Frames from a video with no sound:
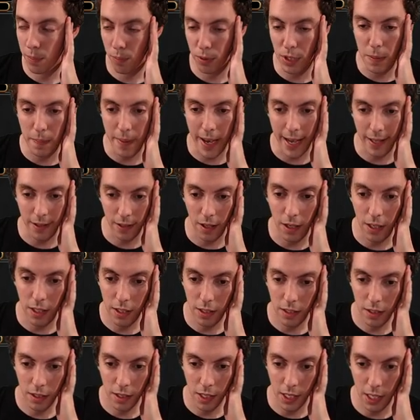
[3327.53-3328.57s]
Pretty bad luck.
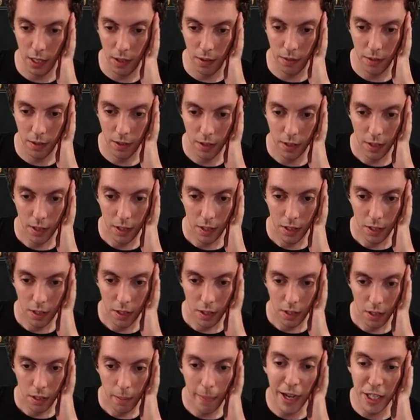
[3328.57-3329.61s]
You know,
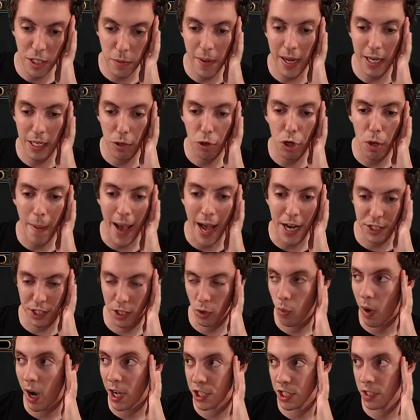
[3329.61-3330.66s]
imagine being new to Magic and
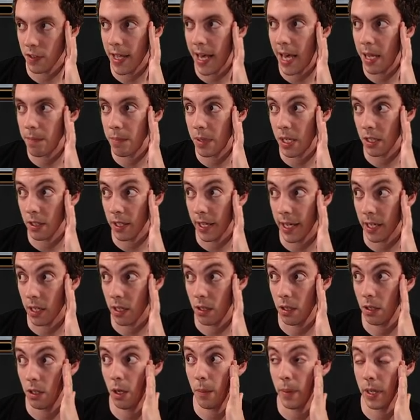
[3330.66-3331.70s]
watching that and being like,
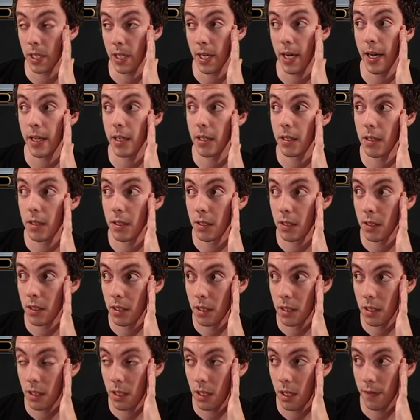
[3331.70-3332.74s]
oh my god,
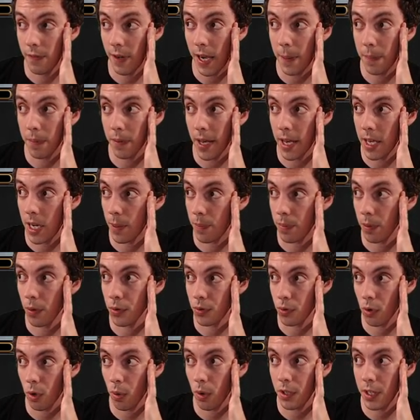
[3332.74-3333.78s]
if I play in a pro
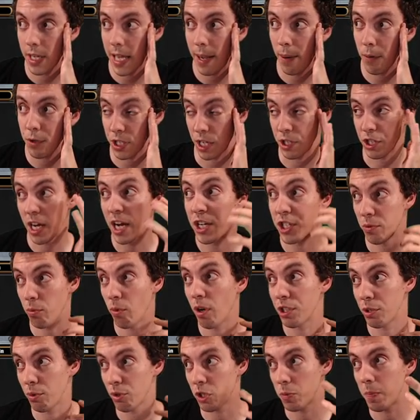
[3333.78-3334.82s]
tour one day, which I, should
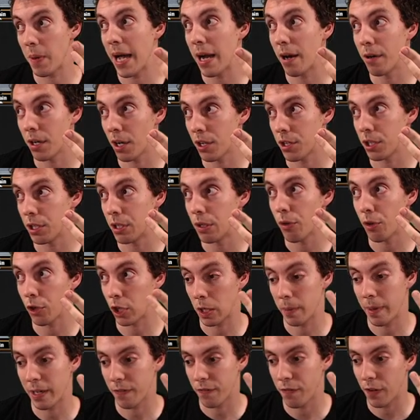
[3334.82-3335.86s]
want to aspire to do, they're
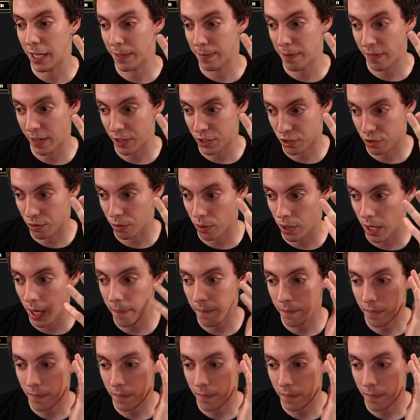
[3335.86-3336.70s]
gonna make fun of me if I screw up.